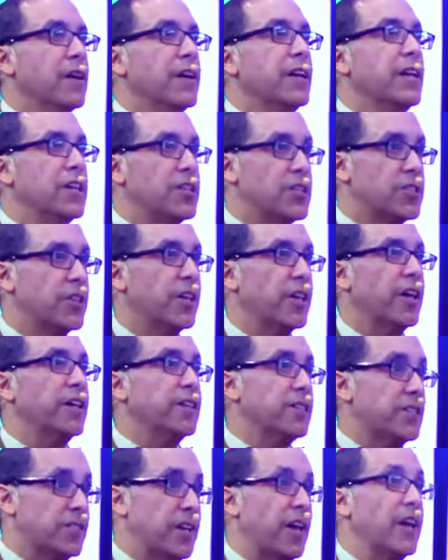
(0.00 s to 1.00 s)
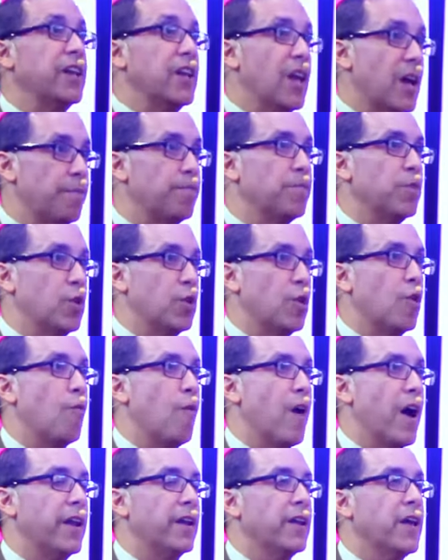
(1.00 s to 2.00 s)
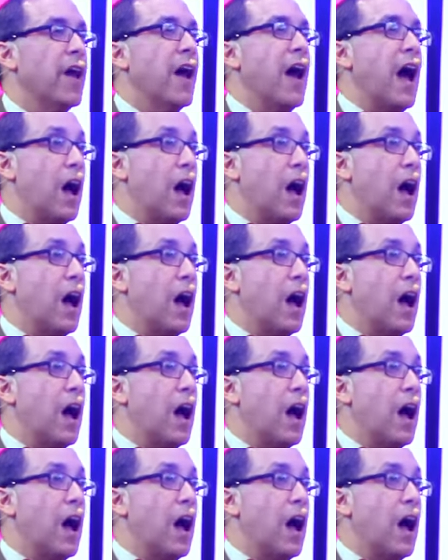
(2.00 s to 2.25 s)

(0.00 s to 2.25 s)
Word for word: His son said, Yep, you know what?